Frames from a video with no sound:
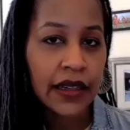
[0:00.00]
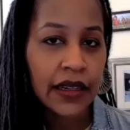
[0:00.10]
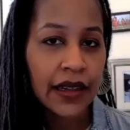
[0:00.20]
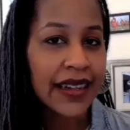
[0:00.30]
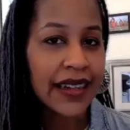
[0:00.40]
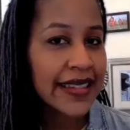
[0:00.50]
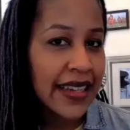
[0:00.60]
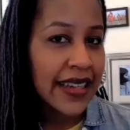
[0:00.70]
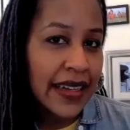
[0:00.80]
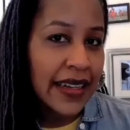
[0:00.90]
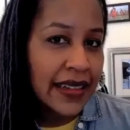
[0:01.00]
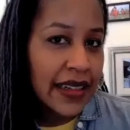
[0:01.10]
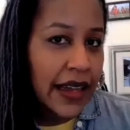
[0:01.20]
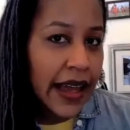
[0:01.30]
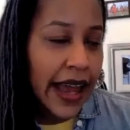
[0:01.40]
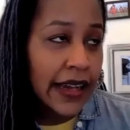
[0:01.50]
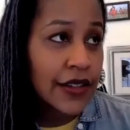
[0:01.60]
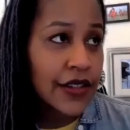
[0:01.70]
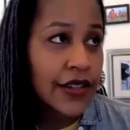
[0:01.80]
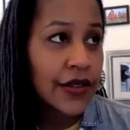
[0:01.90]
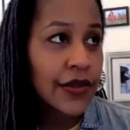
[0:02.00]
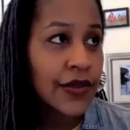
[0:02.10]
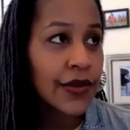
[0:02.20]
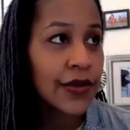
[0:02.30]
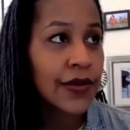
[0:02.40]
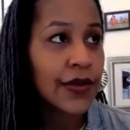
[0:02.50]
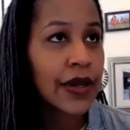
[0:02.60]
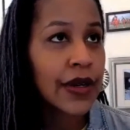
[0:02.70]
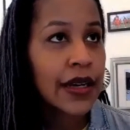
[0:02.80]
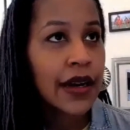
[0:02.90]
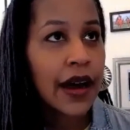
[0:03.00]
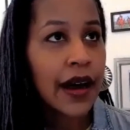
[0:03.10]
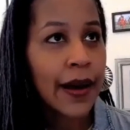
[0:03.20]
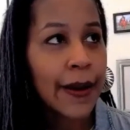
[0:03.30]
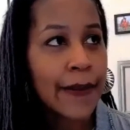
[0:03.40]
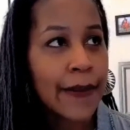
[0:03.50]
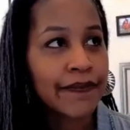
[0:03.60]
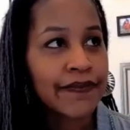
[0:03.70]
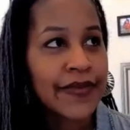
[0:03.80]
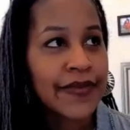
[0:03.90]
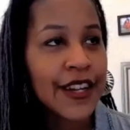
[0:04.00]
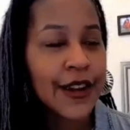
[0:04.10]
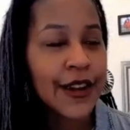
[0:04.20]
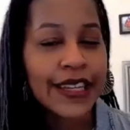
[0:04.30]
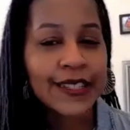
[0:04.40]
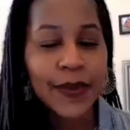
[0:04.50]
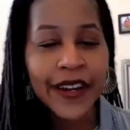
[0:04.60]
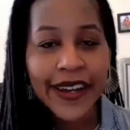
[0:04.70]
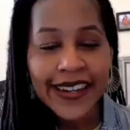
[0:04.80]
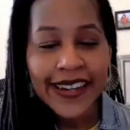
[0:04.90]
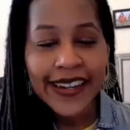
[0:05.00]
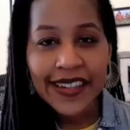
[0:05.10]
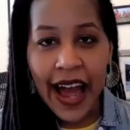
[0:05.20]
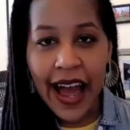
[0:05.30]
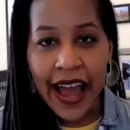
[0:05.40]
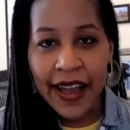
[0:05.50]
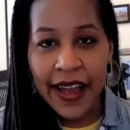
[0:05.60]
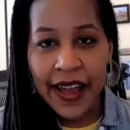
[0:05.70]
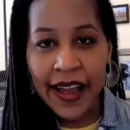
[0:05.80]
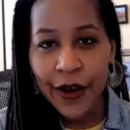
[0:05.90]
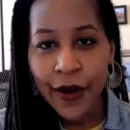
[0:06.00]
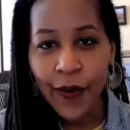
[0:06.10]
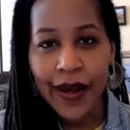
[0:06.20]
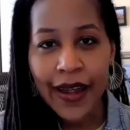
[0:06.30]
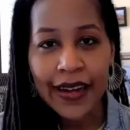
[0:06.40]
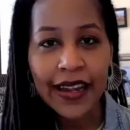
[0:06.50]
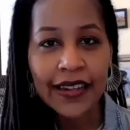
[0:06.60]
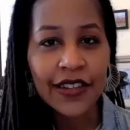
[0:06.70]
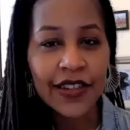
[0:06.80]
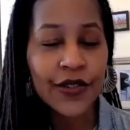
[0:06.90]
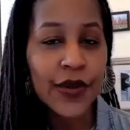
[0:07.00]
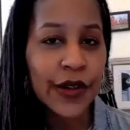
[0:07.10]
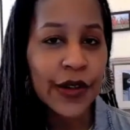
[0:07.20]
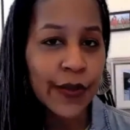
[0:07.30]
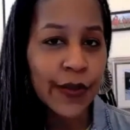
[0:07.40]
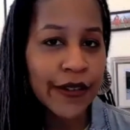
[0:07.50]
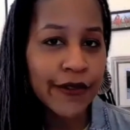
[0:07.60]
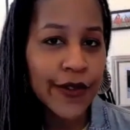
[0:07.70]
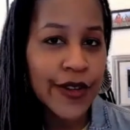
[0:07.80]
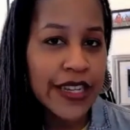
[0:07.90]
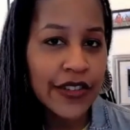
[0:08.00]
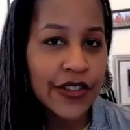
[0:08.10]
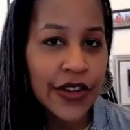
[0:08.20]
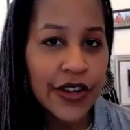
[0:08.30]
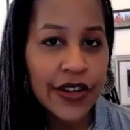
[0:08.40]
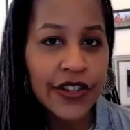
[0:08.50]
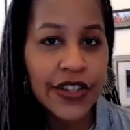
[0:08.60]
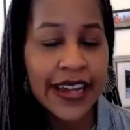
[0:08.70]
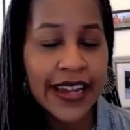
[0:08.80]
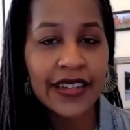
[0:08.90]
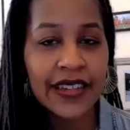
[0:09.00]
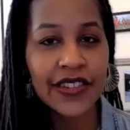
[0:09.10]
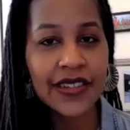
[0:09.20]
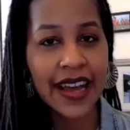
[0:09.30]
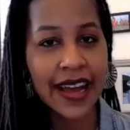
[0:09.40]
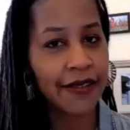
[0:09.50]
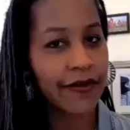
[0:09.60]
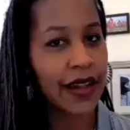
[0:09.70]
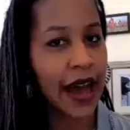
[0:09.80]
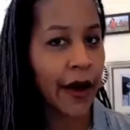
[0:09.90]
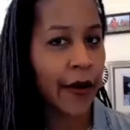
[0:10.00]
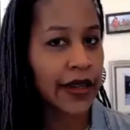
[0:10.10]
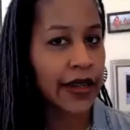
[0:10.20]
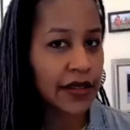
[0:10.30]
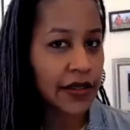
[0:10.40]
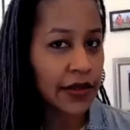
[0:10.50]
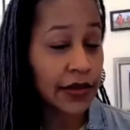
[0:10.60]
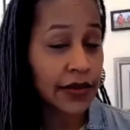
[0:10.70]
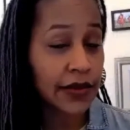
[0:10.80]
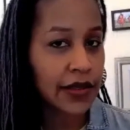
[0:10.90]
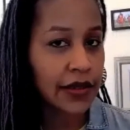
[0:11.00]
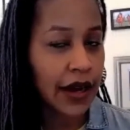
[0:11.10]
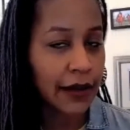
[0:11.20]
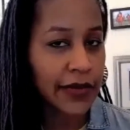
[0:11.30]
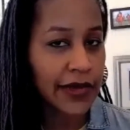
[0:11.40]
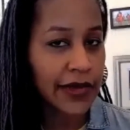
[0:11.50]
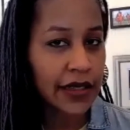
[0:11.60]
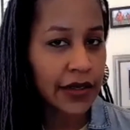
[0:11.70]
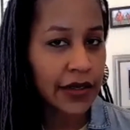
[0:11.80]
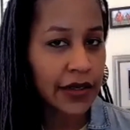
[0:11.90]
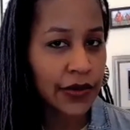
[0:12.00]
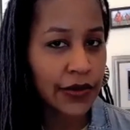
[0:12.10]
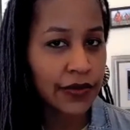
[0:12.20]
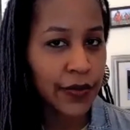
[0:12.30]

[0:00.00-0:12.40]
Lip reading: listen and to, you know, experience life, you know, and to do a little bit of research and to just kind of allow it to come to you.